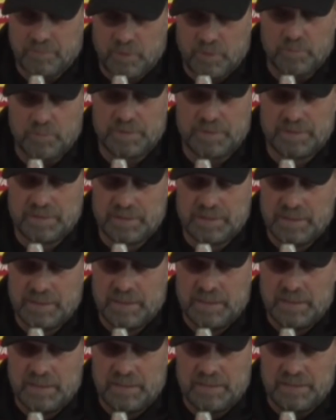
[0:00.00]
moment
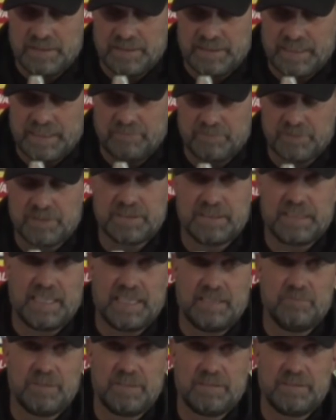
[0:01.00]
in the Everton
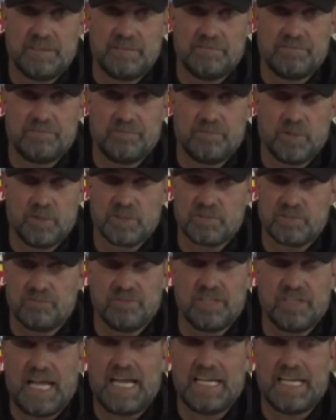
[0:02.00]
game when Div was
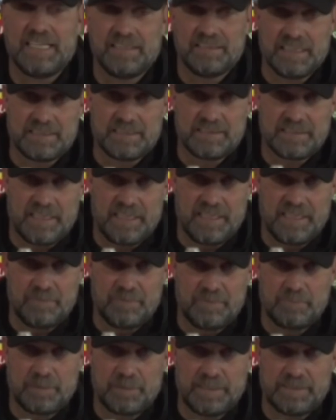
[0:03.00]
flying that time.
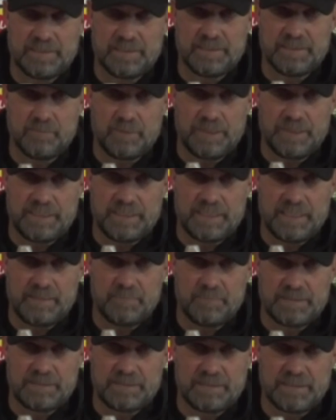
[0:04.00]
He played an away game
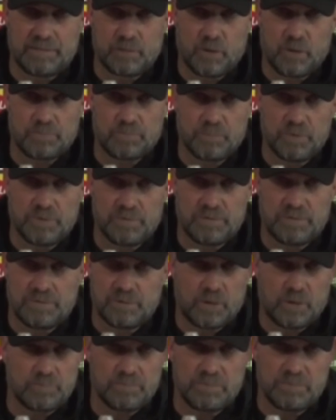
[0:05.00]
at Dortmund.
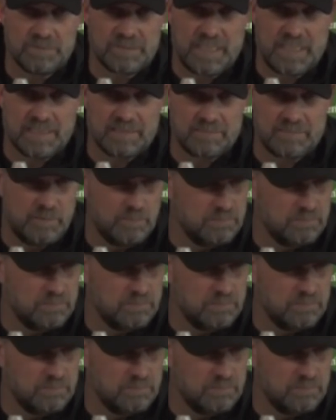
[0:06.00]
Dortmund was asking,